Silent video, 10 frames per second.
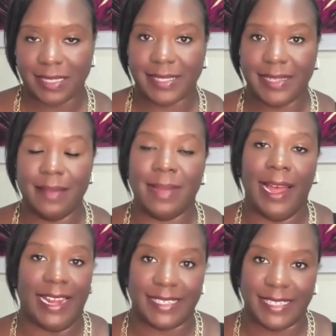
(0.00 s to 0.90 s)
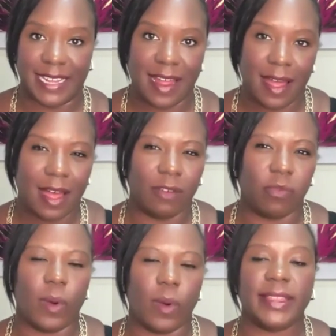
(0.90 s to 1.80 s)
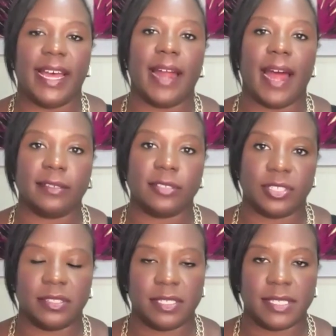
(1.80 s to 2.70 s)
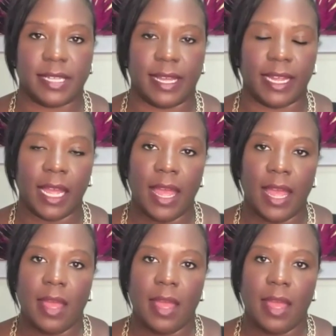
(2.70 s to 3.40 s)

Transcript: some idea of what that actually looks like.